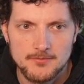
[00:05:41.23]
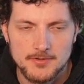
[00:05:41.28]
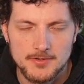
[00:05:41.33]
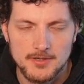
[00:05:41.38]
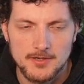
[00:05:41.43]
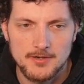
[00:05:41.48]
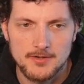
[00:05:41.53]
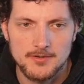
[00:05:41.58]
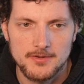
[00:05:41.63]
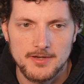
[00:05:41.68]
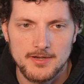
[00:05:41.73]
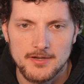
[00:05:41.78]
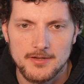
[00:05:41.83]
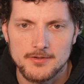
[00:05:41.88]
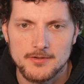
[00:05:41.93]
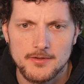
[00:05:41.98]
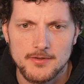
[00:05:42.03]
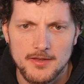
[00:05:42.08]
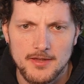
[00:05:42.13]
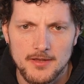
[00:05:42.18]
Yeah,
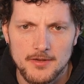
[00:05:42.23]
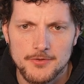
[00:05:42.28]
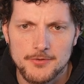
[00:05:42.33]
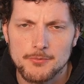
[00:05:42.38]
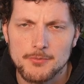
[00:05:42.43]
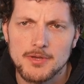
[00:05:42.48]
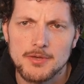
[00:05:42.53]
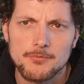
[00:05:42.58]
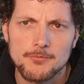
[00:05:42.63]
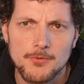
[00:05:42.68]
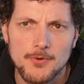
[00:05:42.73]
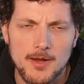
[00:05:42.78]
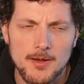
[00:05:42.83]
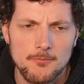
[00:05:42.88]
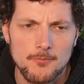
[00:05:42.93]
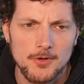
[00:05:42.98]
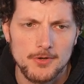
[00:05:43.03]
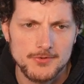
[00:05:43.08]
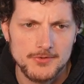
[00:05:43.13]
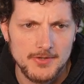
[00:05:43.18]
there are 3
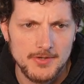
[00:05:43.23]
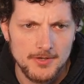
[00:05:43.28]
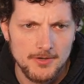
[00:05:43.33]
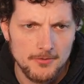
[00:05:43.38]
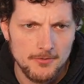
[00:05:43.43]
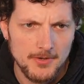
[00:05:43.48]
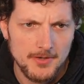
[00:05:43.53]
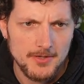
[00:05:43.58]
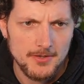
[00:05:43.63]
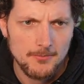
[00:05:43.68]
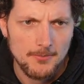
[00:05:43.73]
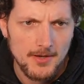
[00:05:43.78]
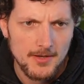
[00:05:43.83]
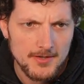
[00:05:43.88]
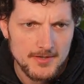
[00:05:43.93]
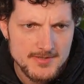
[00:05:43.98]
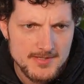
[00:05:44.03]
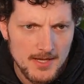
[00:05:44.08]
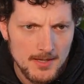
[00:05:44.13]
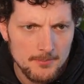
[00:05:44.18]
frameworks that are already
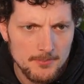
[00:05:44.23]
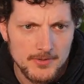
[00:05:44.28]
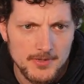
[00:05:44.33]
wired up.